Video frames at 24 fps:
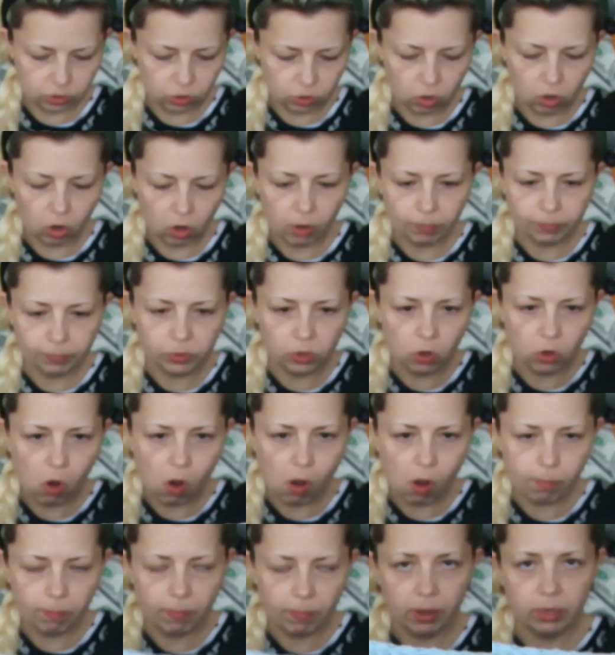crop
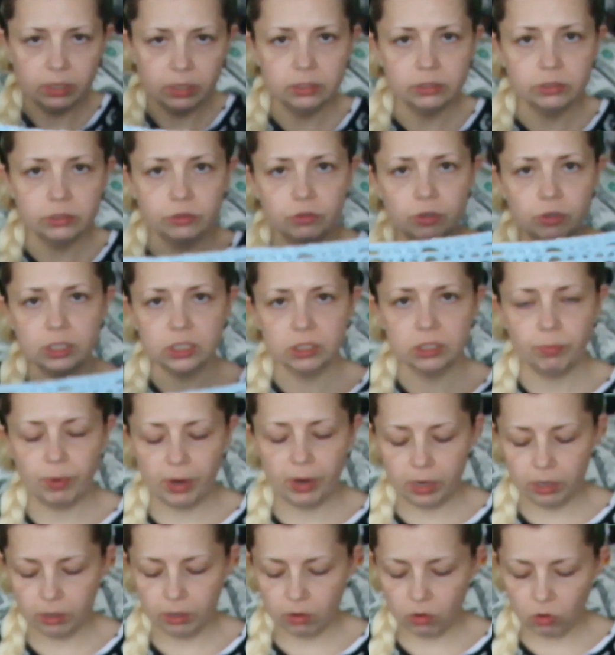top,
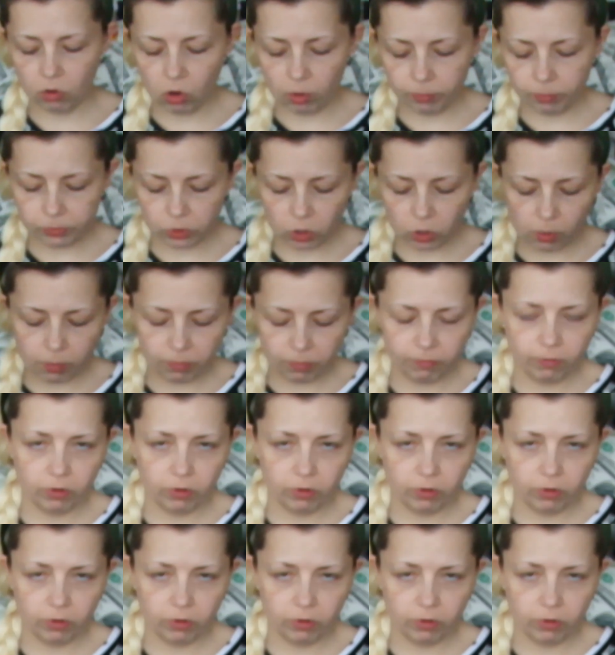transparent crop top